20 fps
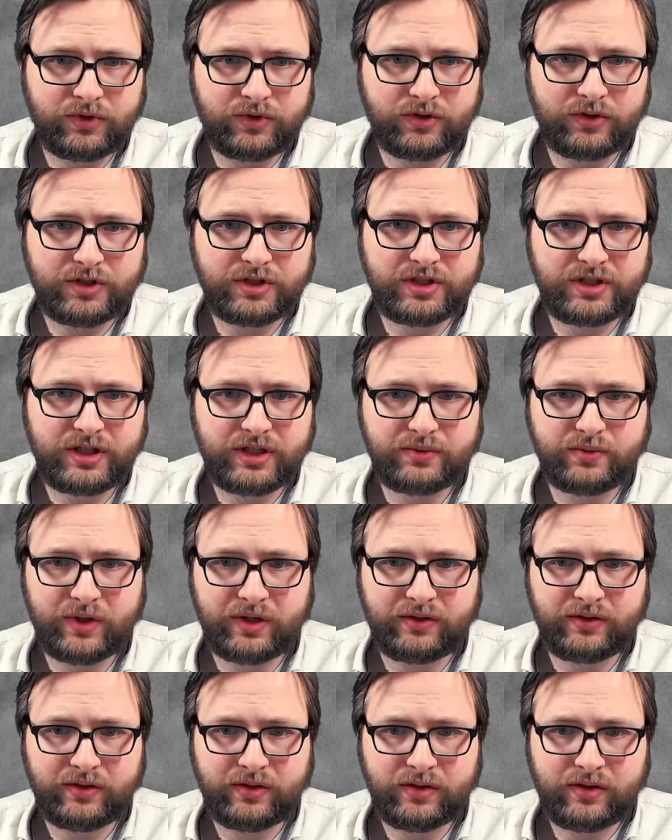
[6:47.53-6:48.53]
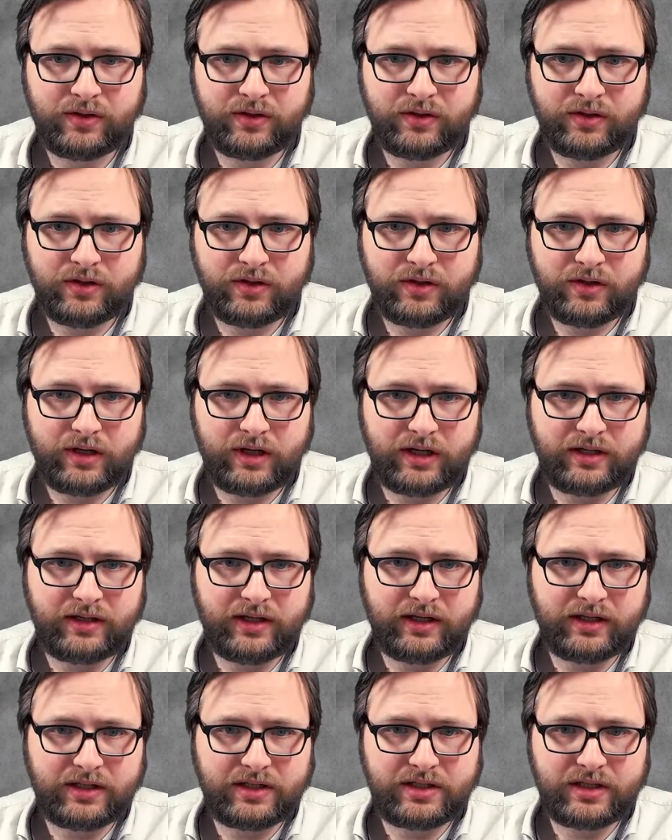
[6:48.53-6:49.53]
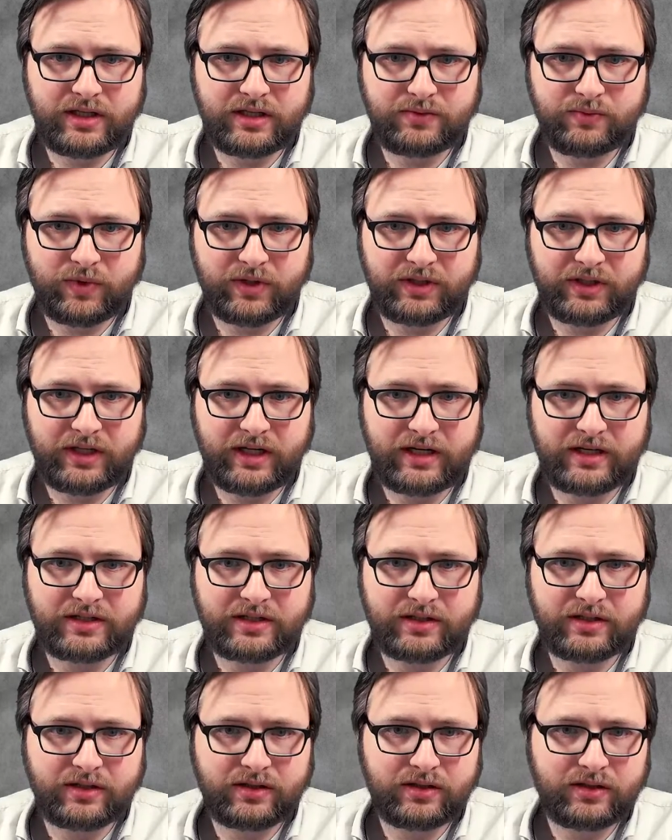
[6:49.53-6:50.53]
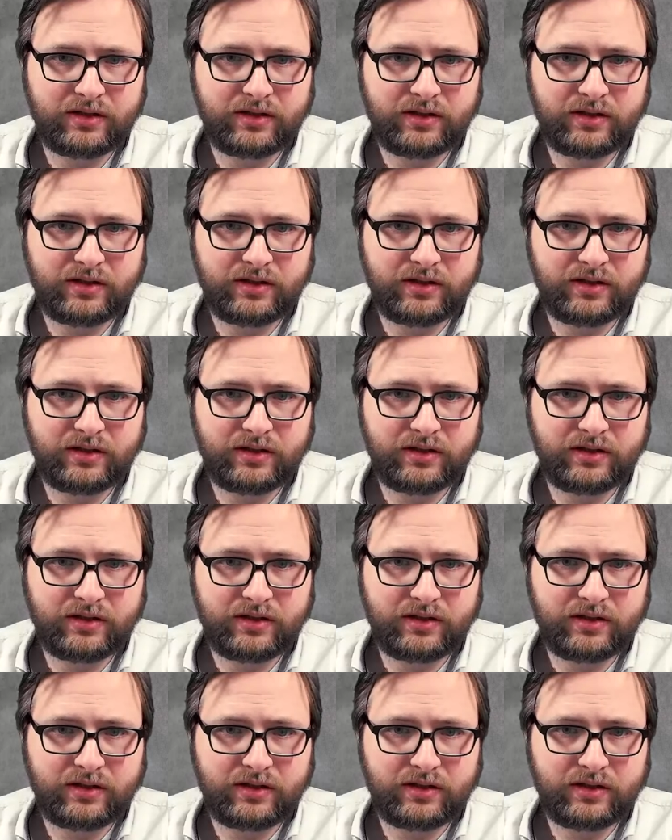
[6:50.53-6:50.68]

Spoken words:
Or is this one? I think it's this one. Yes.